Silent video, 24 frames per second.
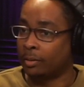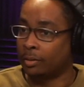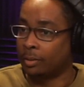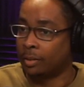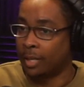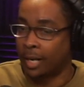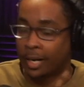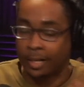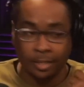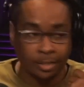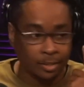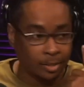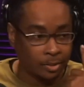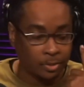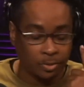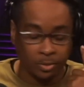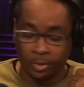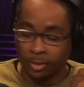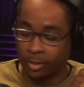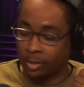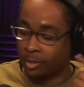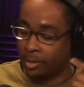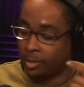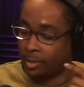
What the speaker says: Did I just lose?